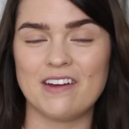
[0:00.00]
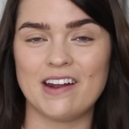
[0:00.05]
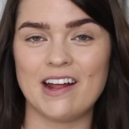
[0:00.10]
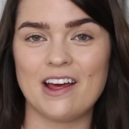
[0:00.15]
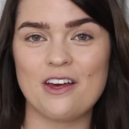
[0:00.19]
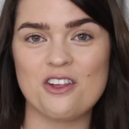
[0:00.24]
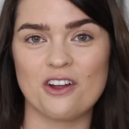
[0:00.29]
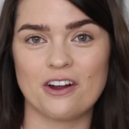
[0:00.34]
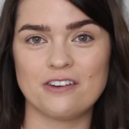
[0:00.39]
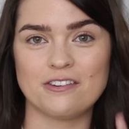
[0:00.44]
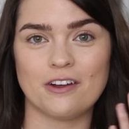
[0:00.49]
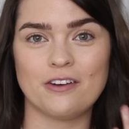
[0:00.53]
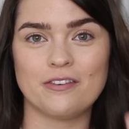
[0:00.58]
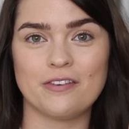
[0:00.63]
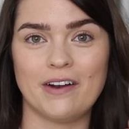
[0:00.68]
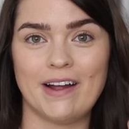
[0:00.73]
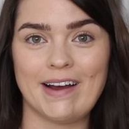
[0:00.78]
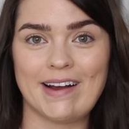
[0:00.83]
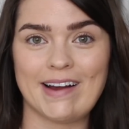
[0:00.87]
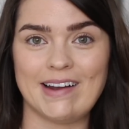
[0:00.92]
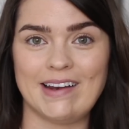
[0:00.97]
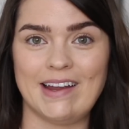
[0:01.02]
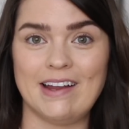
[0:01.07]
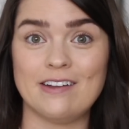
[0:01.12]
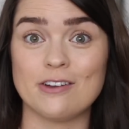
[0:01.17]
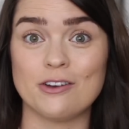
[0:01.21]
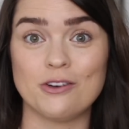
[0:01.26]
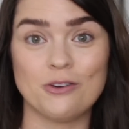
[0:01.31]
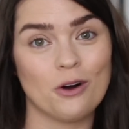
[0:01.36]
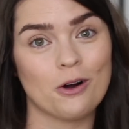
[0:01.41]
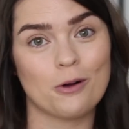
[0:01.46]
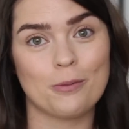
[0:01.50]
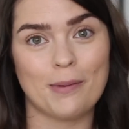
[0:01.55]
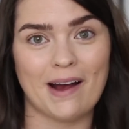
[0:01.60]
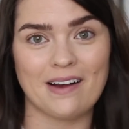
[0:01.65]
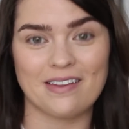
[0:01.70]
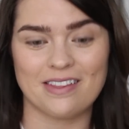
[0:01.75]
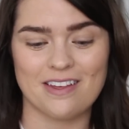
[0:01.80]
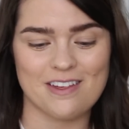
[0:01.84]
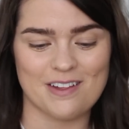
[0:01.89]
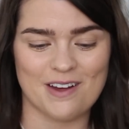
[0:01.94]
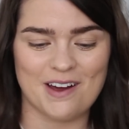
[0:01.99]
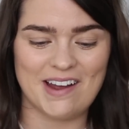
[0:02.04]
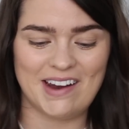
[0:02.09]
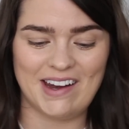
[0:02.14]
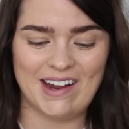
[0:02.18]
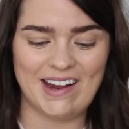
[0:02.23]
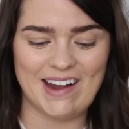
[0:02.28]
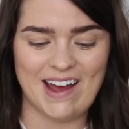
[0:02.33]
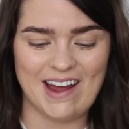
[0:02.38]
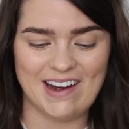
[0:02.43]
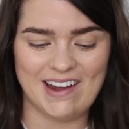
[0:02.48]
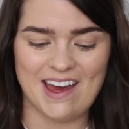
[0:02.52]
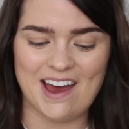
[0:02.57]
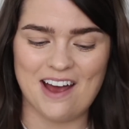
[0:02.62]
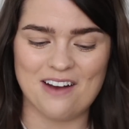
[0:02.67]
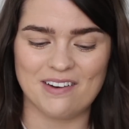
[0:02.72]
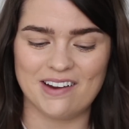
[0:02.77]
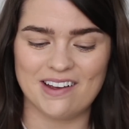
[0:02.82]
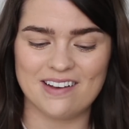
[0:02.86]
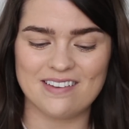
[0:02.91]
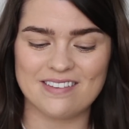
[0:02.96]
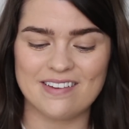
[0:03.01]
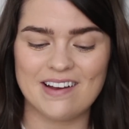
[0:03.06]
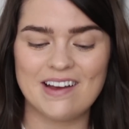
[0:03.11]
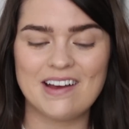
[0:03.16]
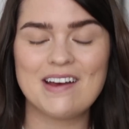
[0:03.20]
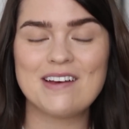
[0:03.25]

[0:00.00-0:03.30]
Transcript: finish and I don't feel like I need to knock back the shine in any areas.